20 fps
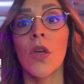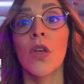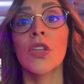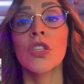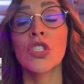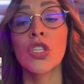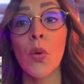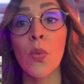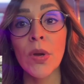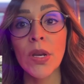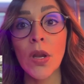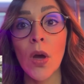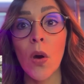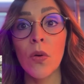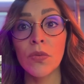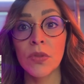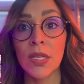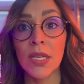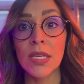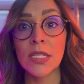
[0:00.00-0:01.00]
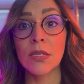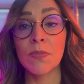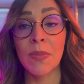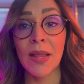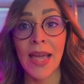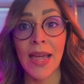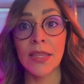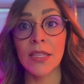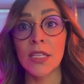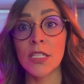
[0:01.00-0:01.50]
So we know this
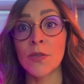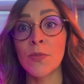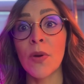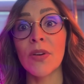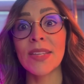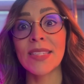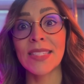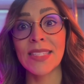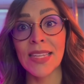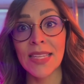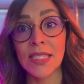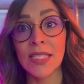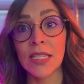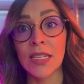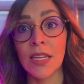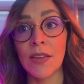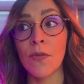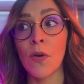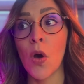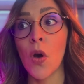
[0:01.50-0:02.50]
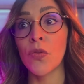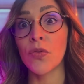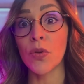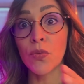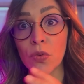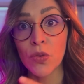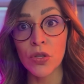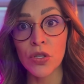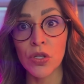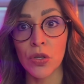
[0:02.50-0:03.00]
plant is very sensitive on the
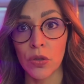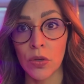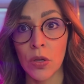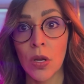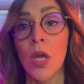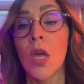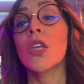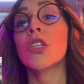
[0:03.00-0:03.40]
root zone,